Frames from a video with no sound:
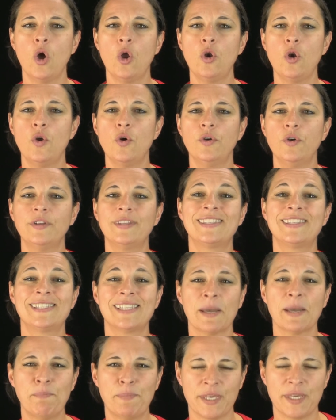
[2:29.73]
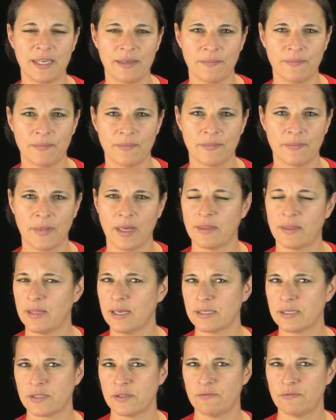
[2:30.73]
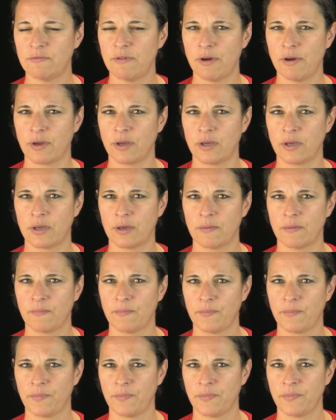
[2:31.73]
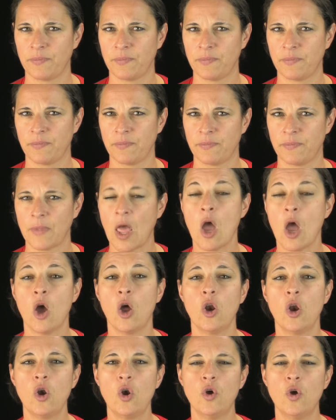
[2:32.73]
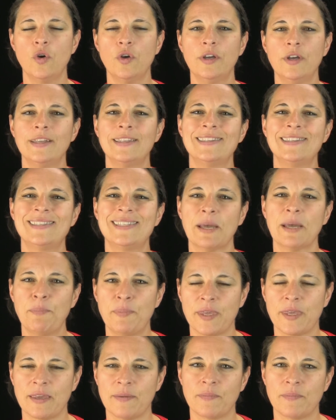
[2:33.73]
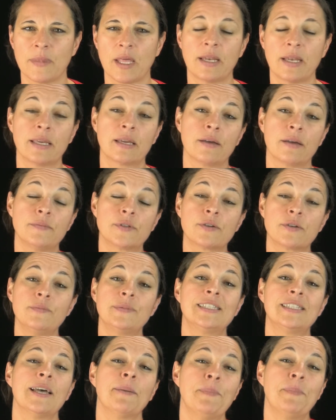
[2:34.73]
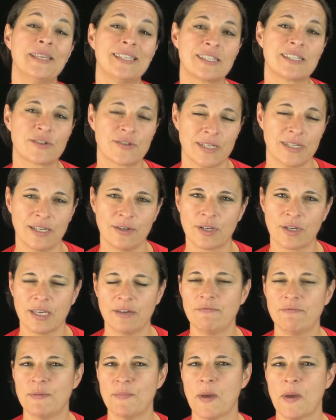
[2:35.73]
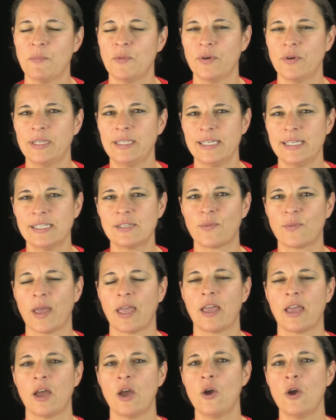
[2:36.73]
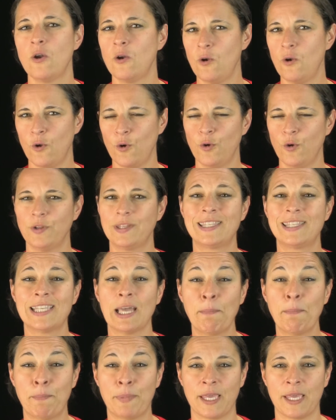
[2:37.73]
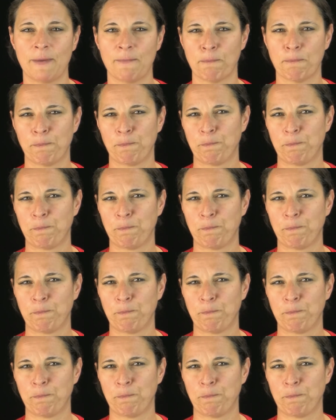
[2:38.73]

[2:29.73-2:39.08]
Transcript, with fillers: Le tapis, and that's the rug. Le tapis, and it comes from tapestry, okay? Remember it this way. Le tapis.